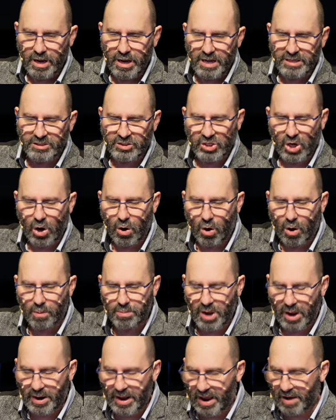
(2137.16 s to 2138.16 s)
And so I'm
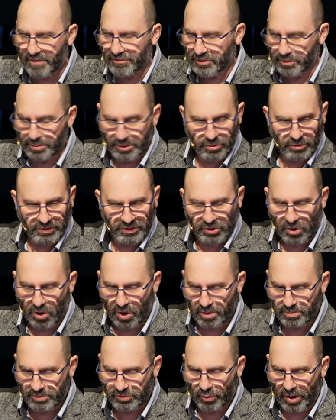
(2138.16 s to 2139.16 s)
going to have to, because
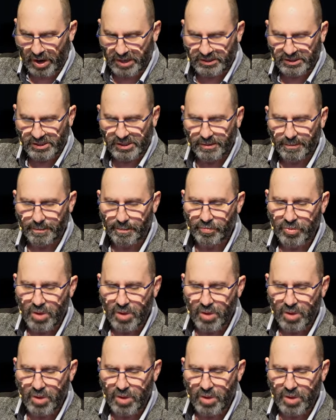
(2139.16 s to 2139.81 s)
time's racing,